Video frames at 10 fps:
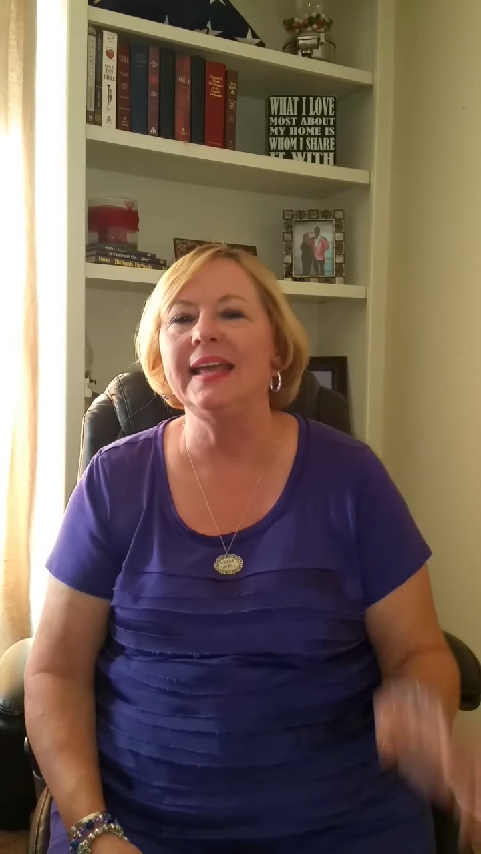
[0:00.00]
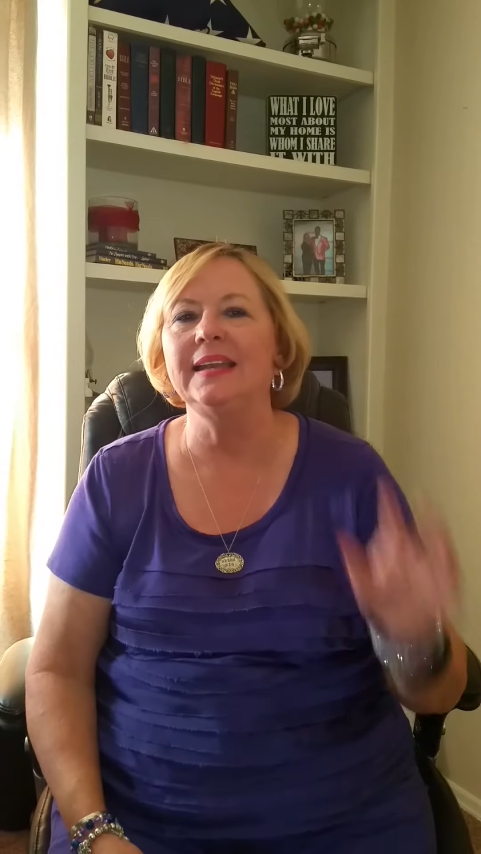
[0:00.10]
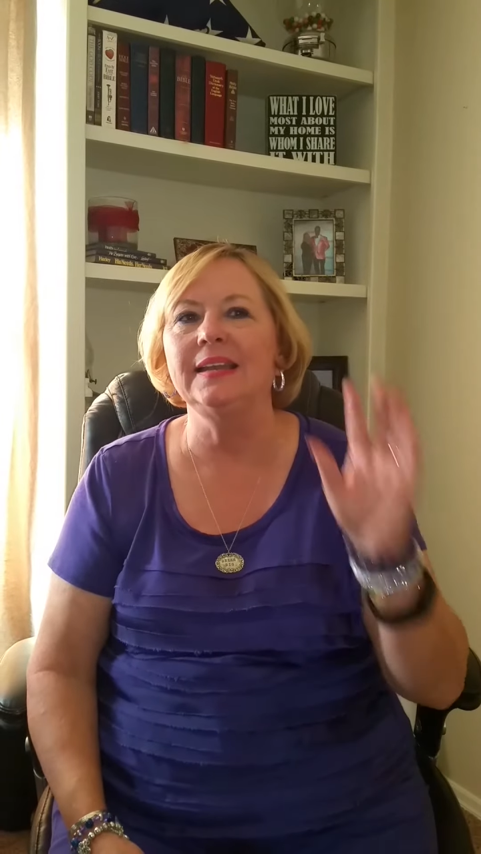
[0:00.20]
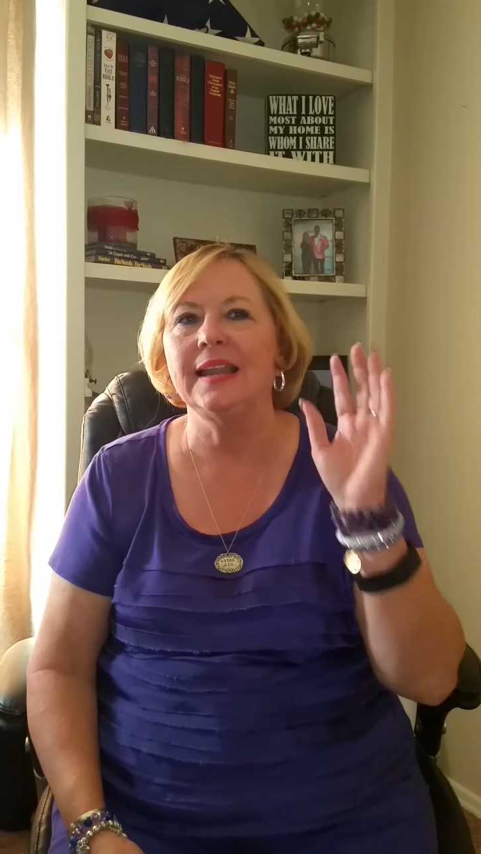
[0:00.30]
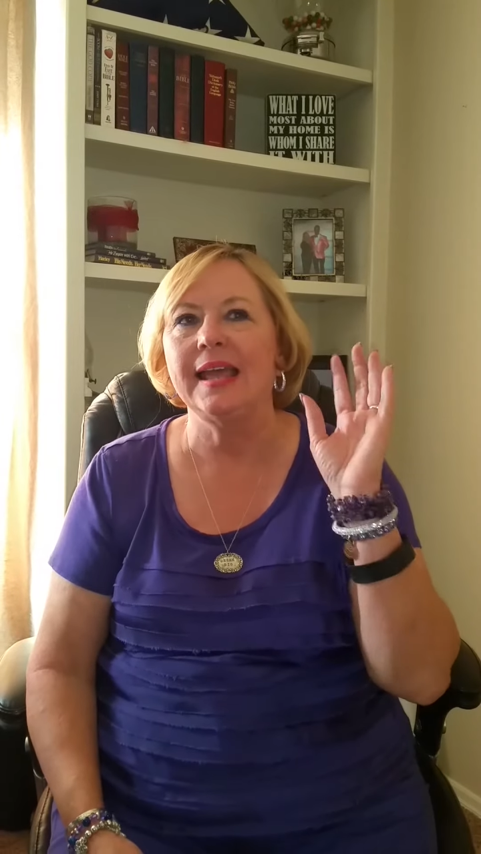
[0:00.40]

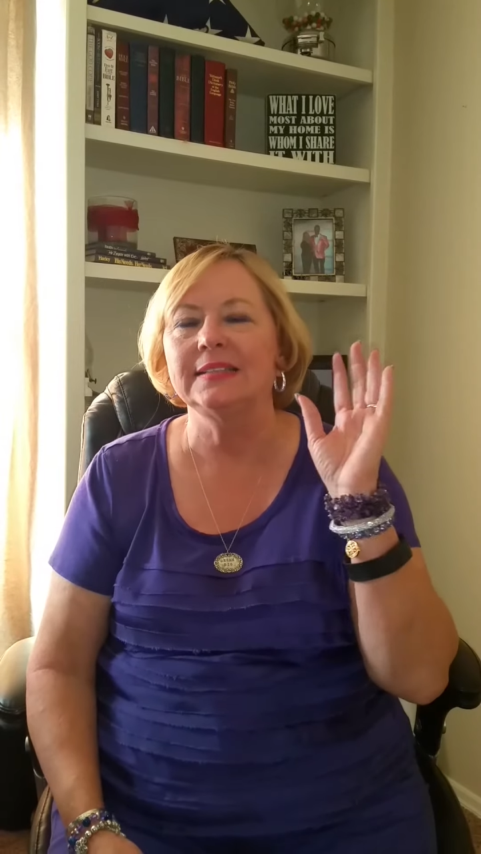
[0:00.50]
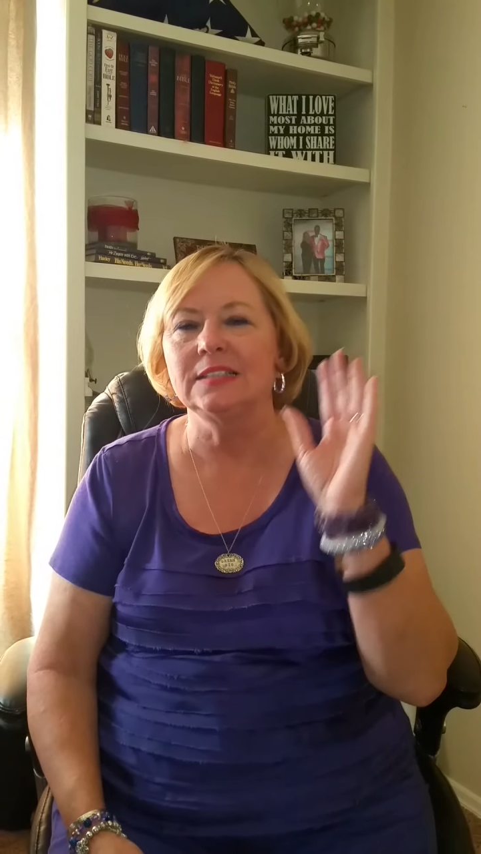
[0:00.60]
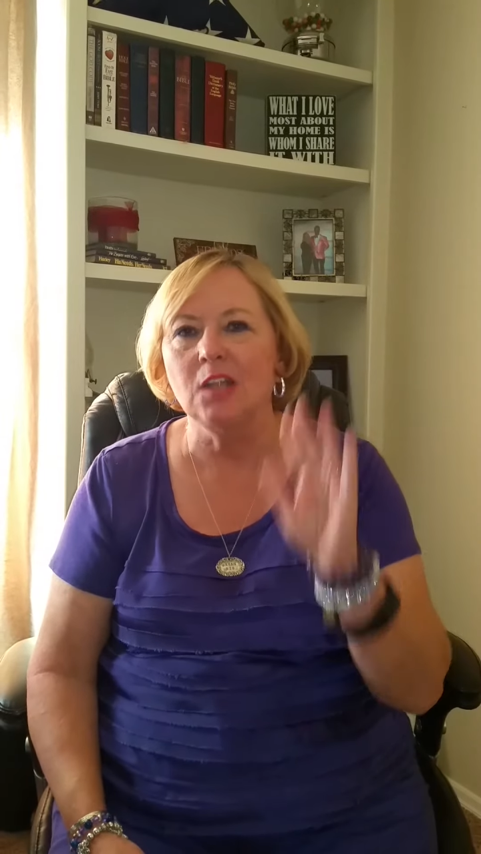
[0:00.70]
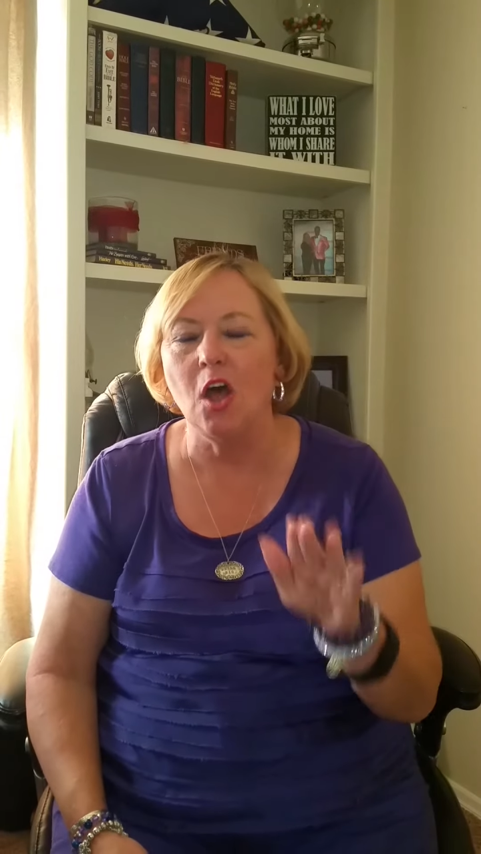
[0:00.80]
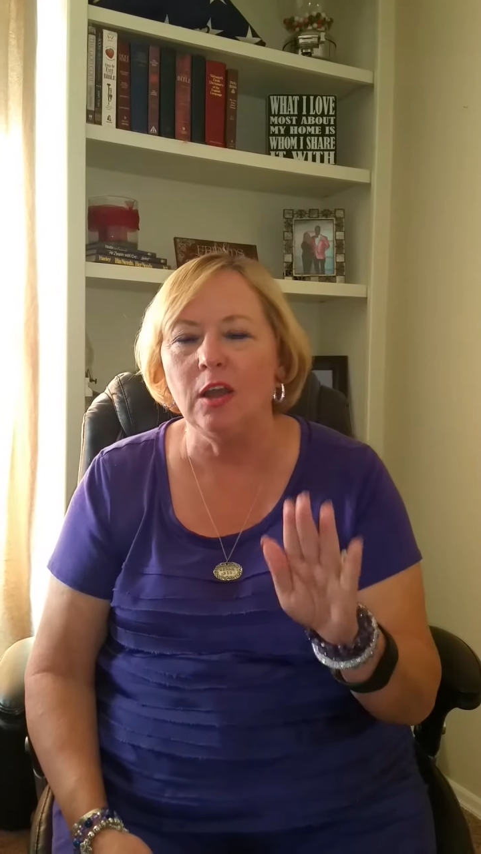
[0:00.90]
And as
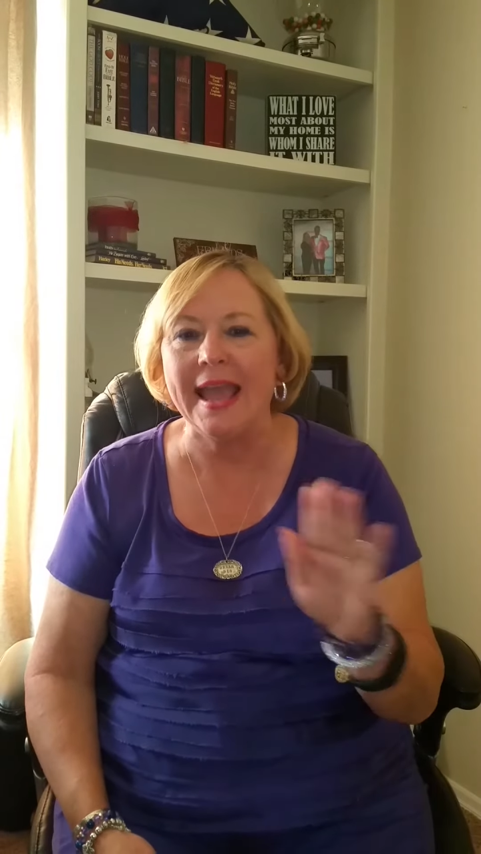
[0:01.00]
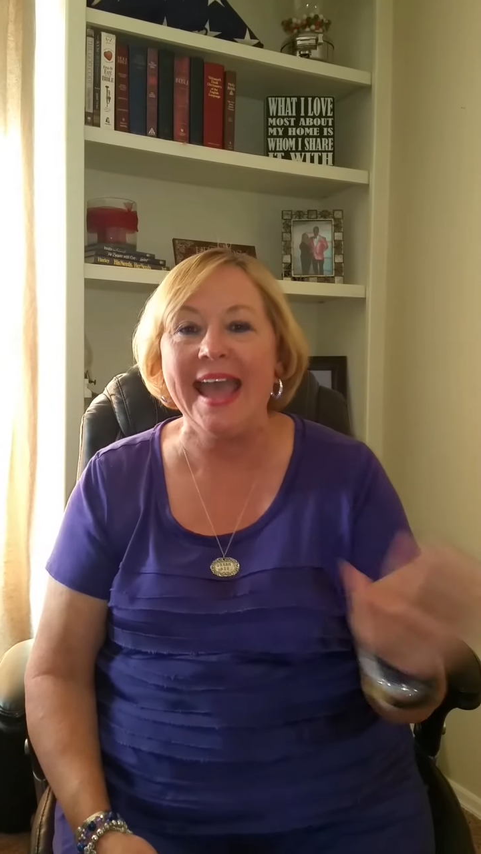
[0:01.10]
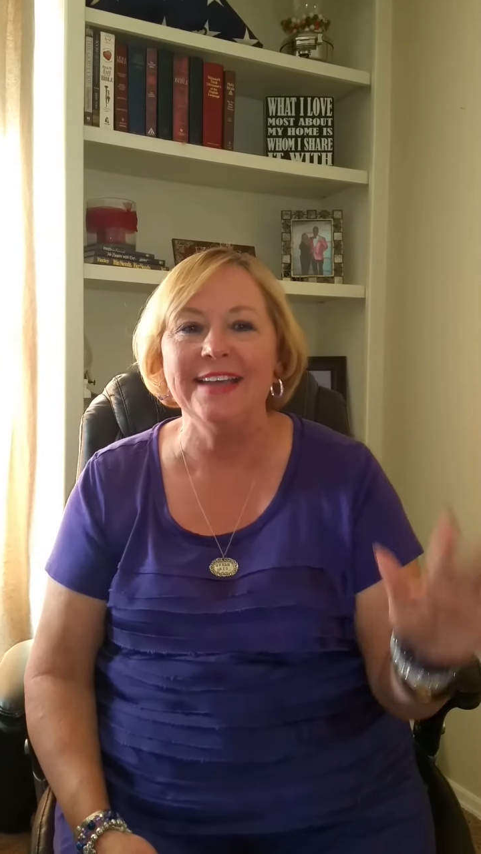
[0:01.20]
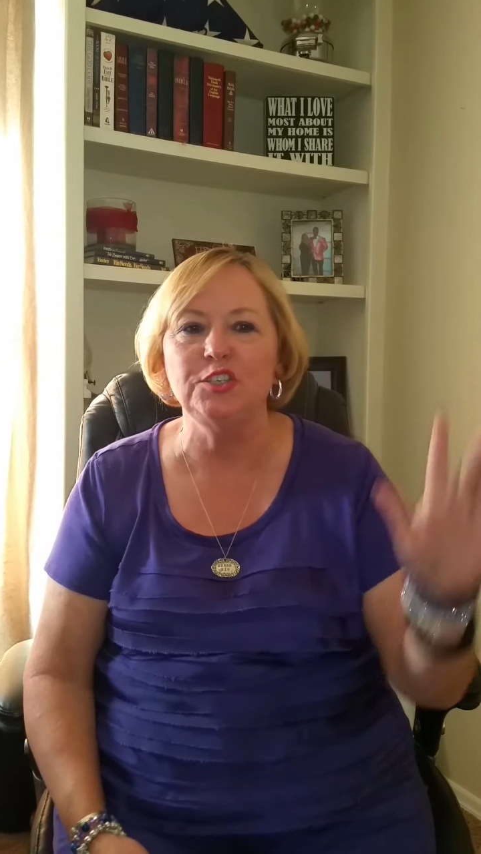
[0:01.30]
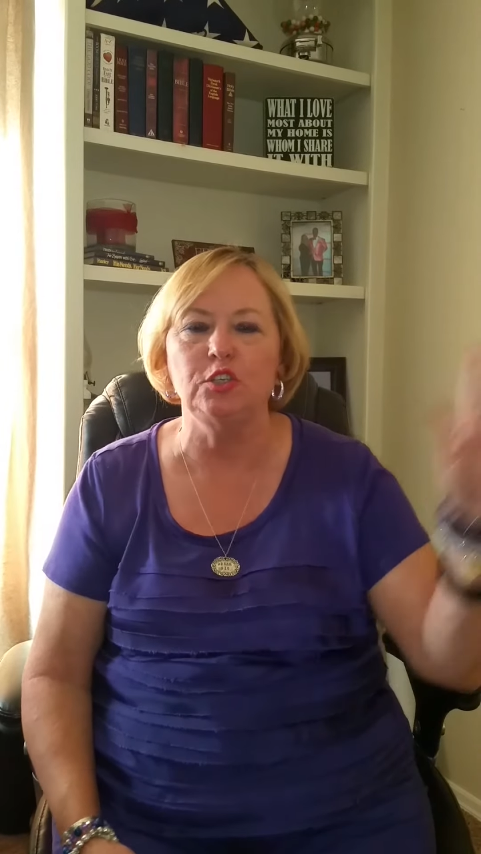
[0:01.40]
long
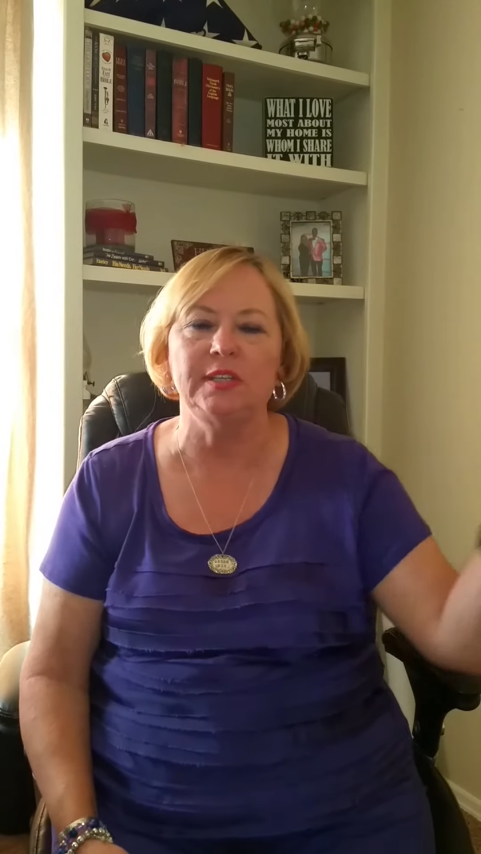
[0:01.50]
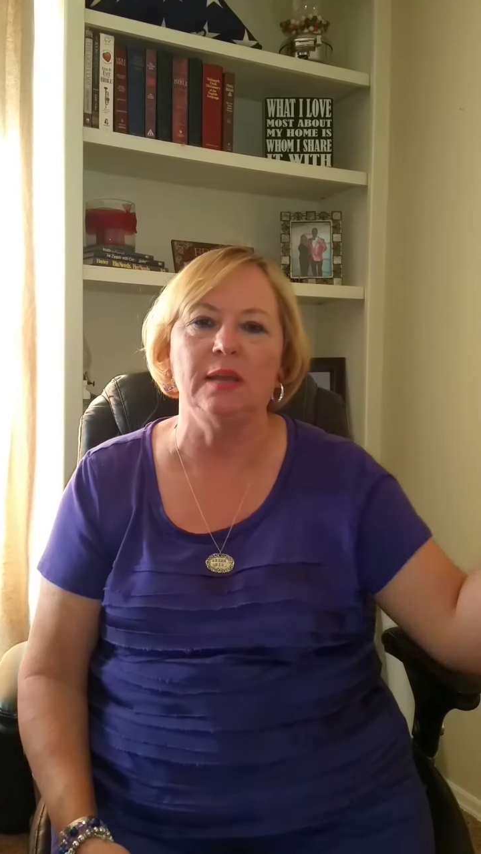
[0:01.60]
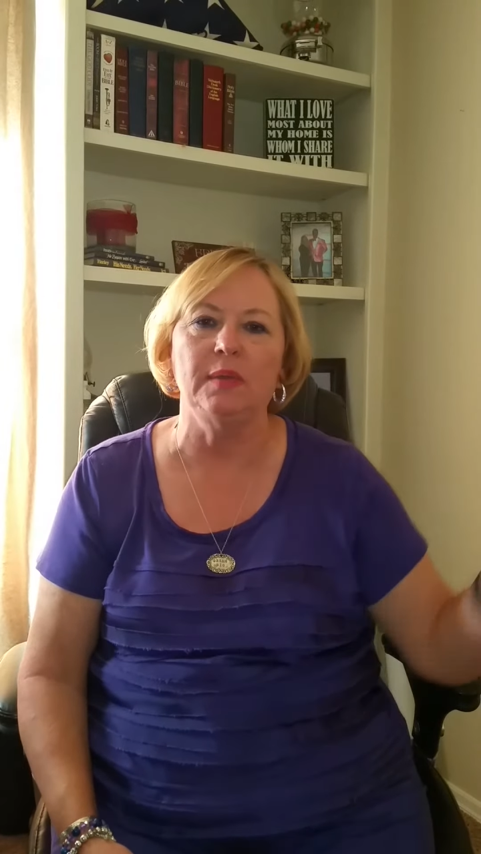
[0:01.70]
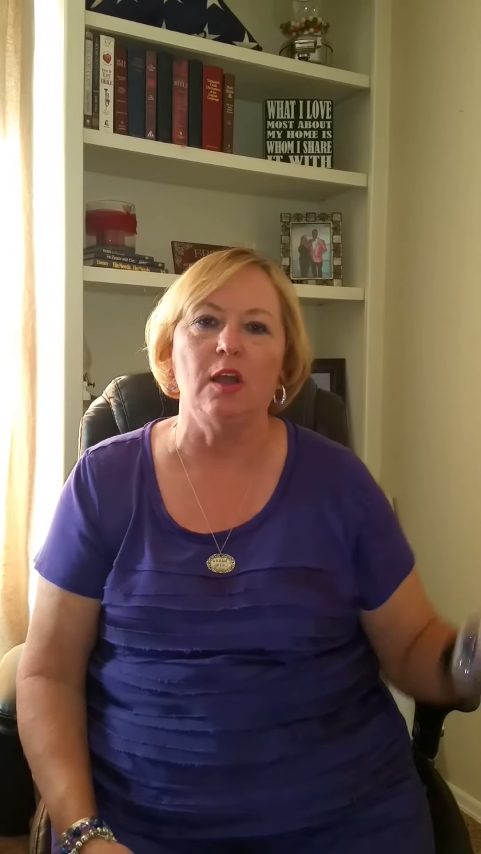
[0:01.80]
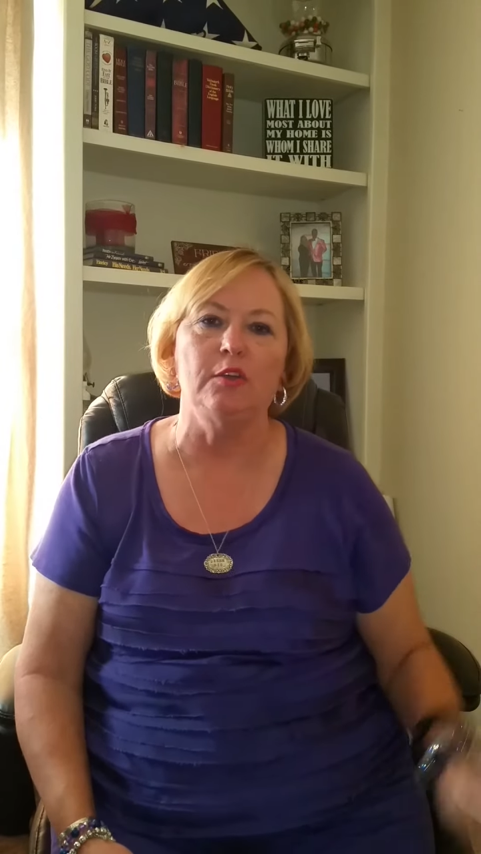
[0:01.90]
as you
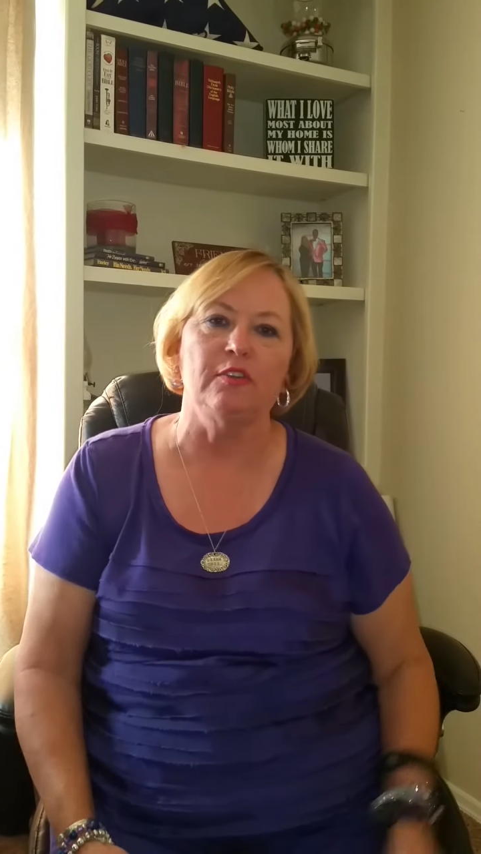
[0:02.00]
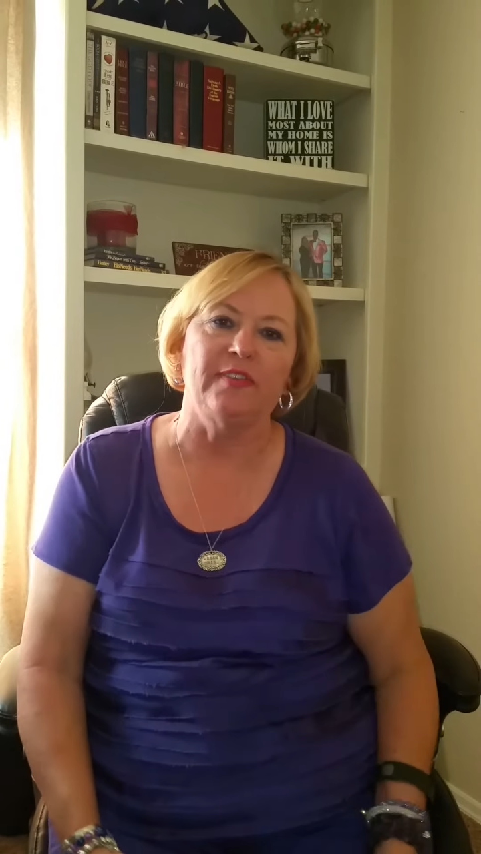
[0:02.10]
tell me all your